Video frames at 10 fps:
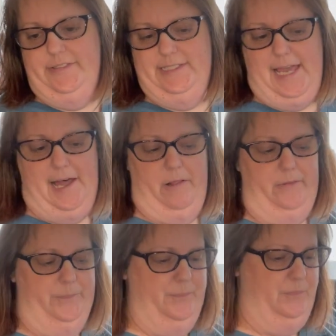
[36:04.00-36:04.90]

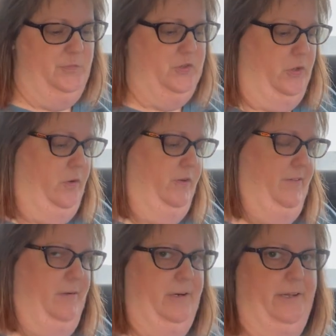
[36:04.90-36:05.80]
SAL so the
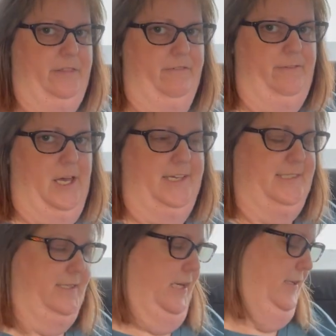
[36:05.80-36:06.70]
fabric, the
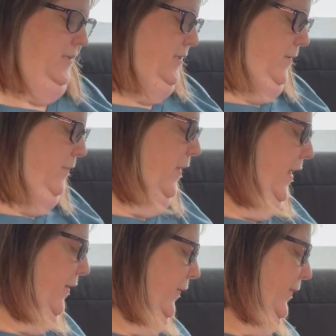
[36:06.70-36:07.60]
floss, and some
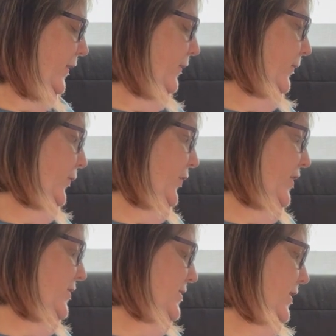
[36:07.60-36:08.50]
other little
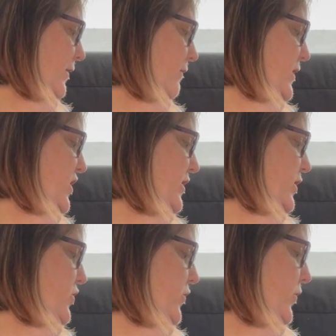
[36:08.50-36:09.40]
goodies that Witchy
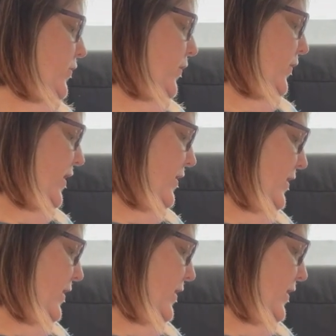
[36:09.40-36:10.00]
Stitcher threw in